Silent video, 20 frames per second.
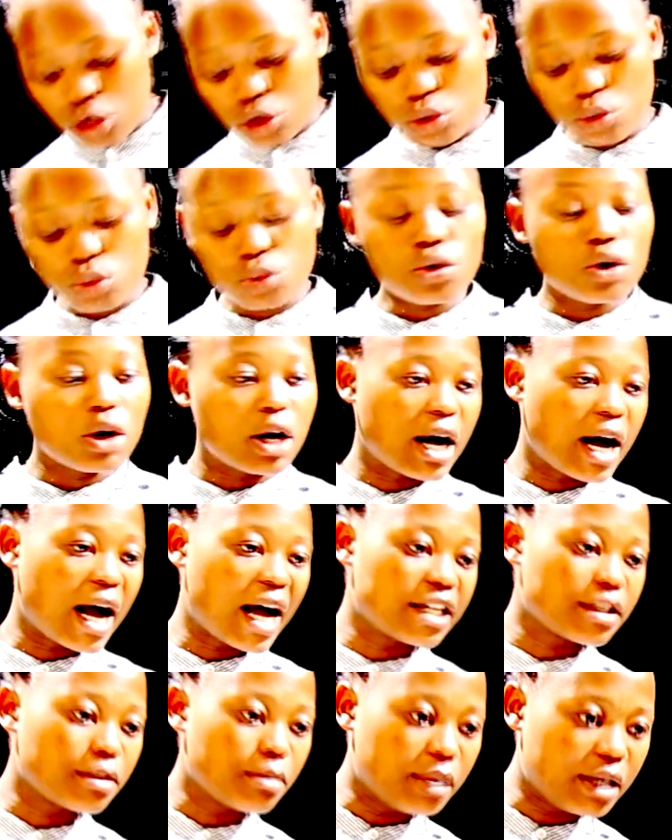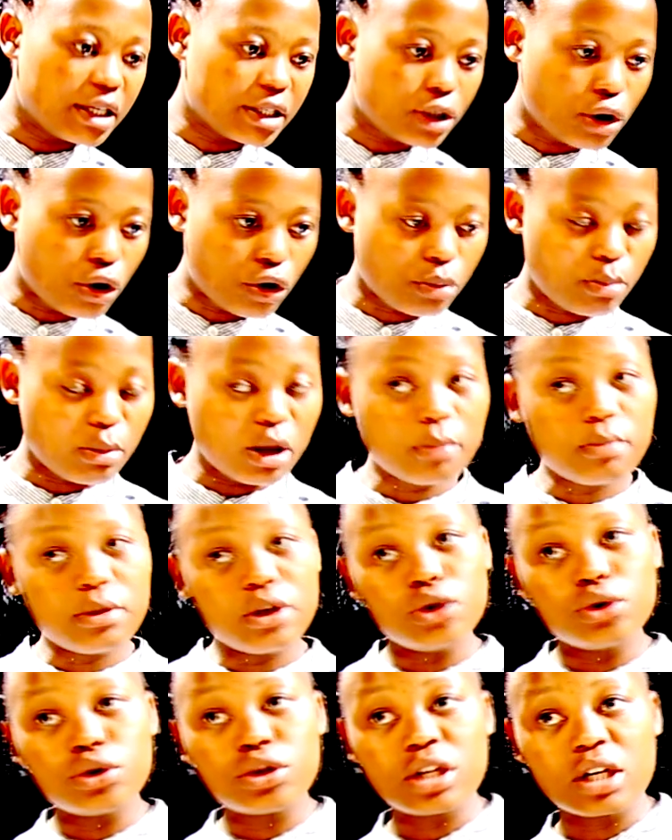To cut meat, or maybe
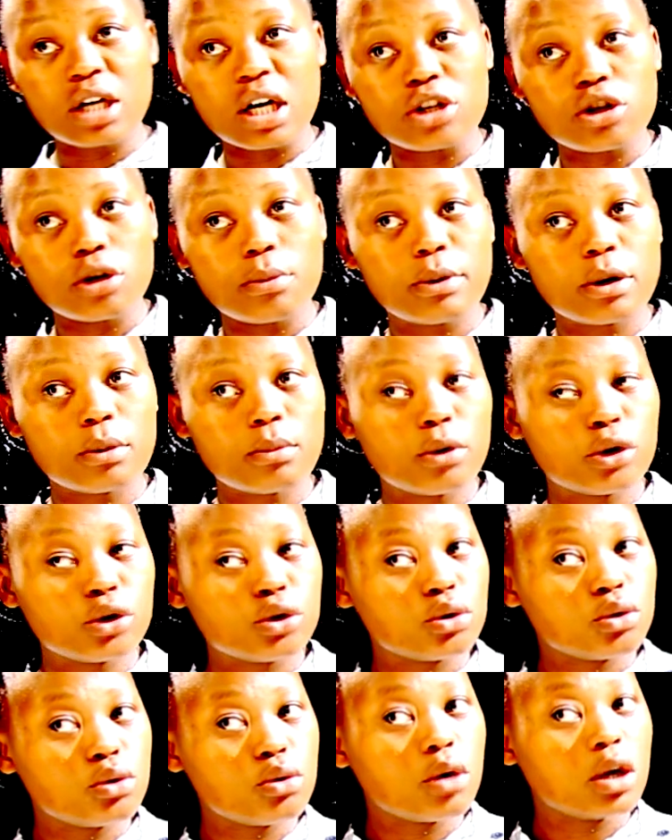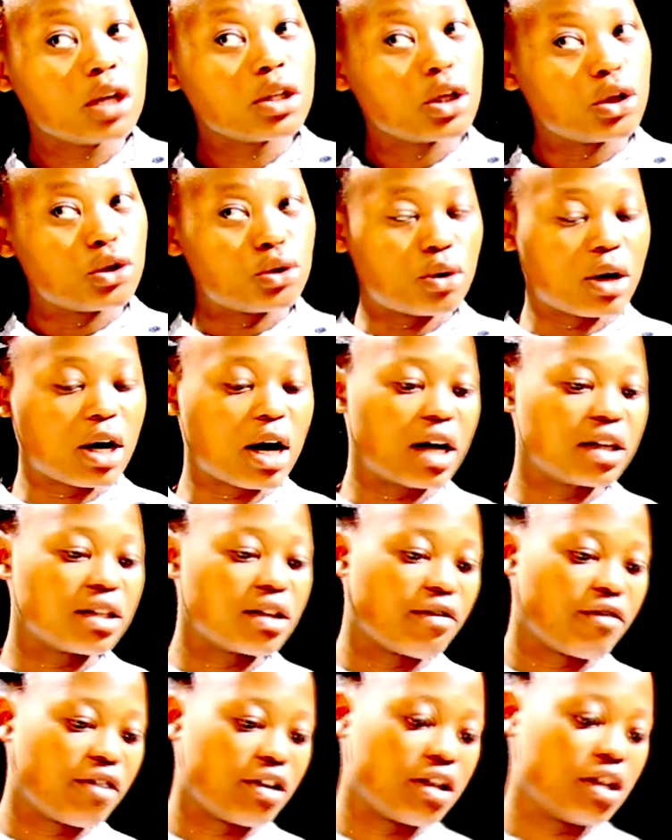using a chopping board to do what? To cut
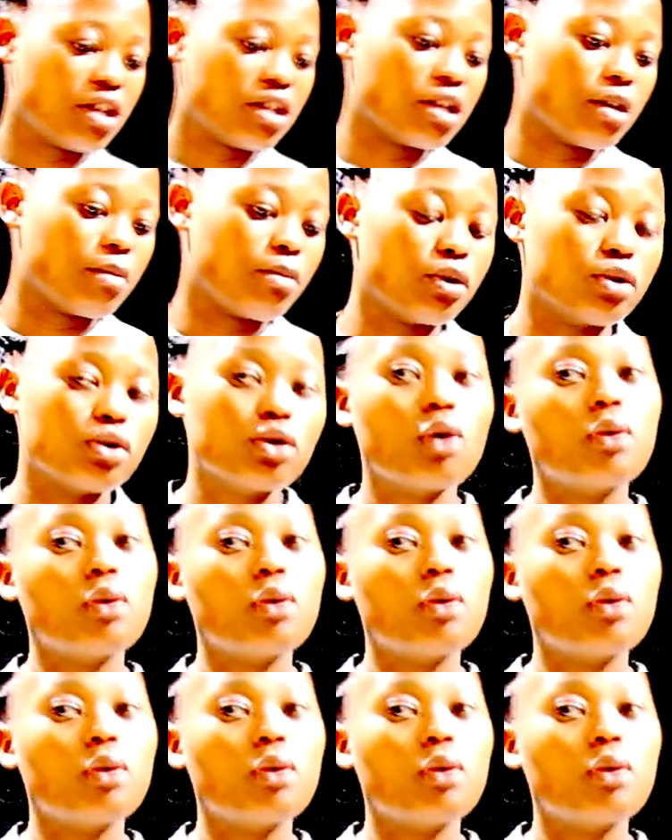vegetables.